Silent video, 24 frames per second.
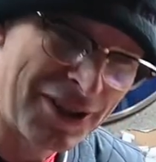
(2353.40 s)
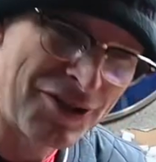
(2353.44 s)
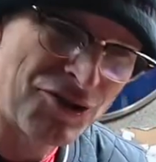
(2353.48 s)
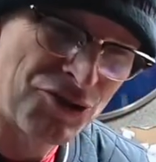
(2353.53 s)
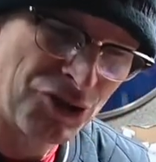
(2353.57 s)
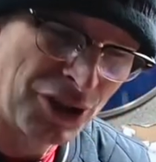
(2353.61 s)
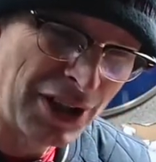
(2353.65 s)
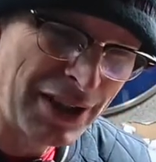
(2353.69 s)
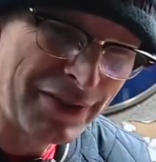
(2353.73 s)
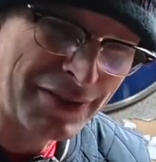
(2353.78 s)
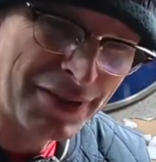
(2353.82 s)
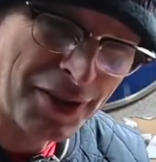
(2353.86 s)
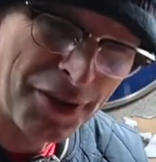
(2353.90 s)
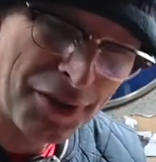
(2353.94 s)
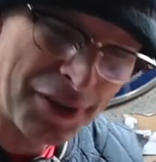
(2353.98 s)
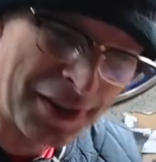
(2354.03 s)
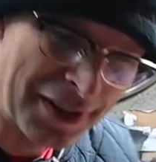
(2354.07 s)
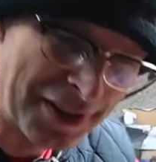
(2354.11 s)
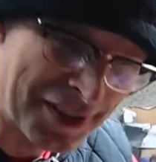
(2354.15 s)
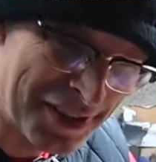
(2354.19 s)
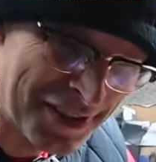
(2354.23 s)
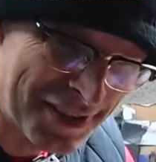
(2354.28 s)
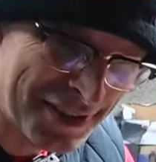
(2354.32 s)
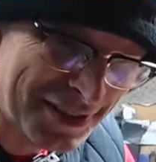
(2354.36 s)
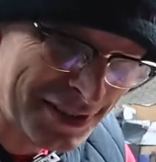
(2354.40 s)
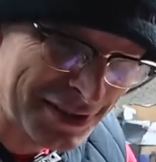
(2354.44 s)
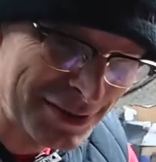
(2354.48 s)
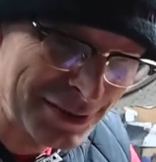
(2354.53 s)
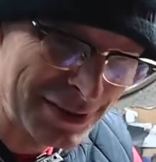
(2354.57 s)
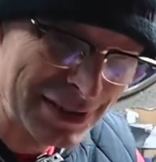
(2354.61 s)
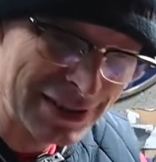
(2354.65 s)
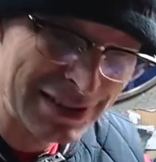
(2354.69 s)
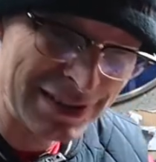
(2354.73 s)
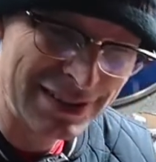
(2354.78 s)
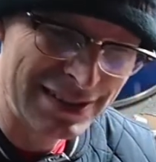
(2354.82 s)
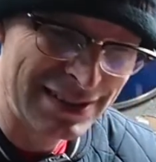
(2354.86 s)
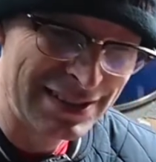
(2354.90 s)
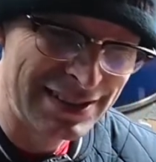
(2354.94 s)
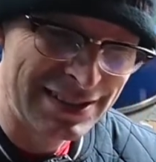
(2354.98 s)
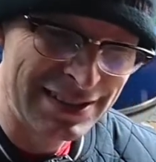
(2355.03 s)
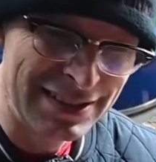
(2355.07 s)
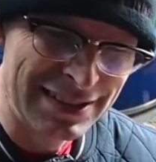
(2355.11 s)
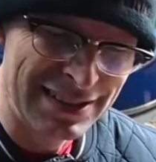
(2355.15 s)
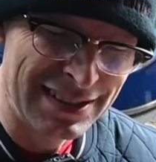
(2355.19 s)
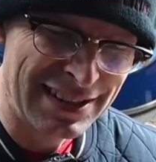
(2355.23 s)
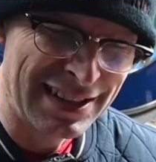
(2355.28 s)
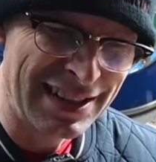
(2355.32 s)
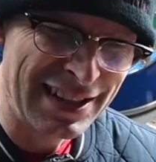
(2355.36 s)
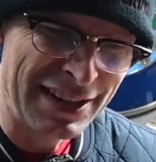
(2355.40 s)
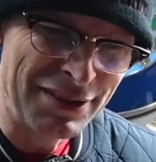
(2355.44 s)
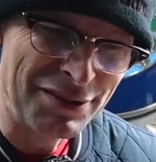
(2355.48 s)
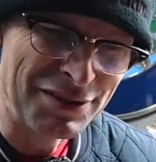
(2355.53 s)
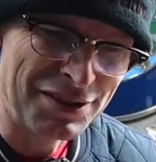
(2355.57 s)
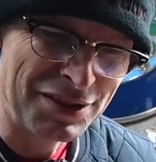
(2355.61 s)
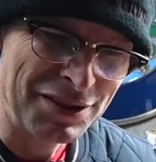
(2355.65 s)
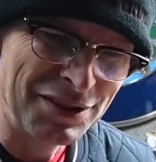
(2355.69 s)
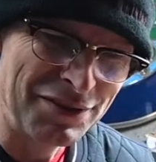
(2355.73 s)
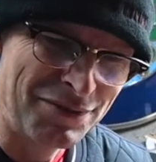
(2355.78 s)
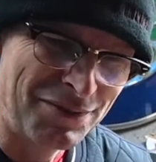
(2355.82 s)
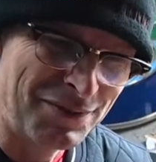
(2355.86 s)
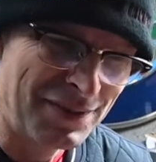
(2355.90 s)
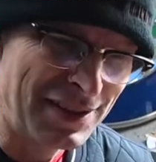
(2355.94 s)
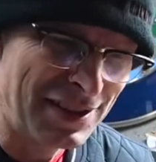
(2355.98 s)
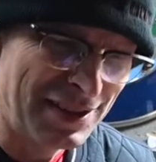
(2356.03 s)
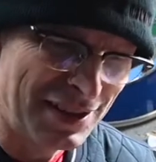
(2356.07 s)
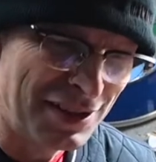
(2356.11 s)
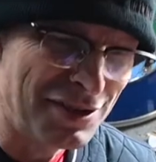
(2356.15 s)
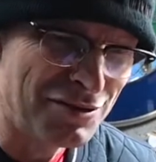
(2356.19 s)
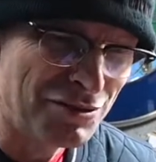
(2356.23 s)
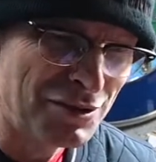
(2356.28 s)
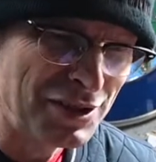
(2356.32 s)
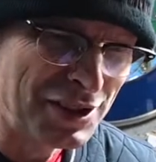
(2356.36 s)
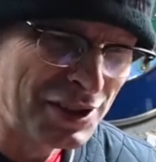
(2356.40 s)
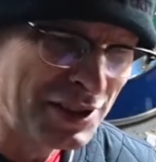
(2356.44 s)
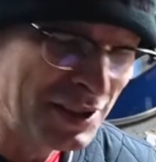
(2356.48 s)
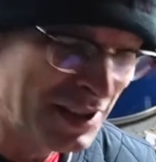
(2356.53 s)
driving the thing. So yeah, that was good. That was really good